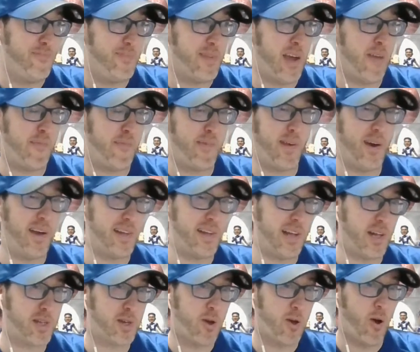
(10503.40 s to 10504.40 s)
I feel like
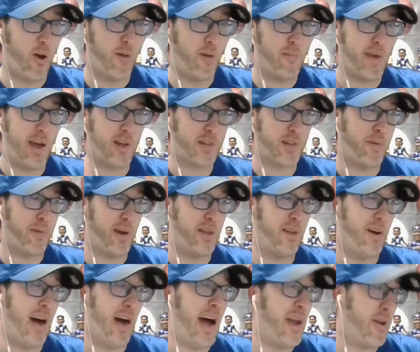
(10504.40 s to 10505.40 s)
that's calling me out to play the
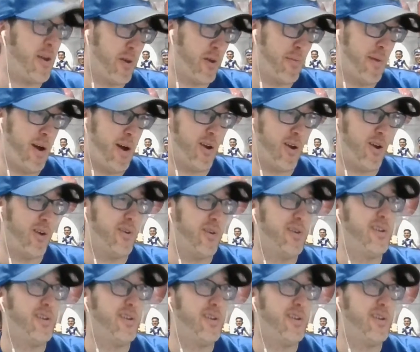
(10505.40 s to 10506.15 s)
lotto tomorrow.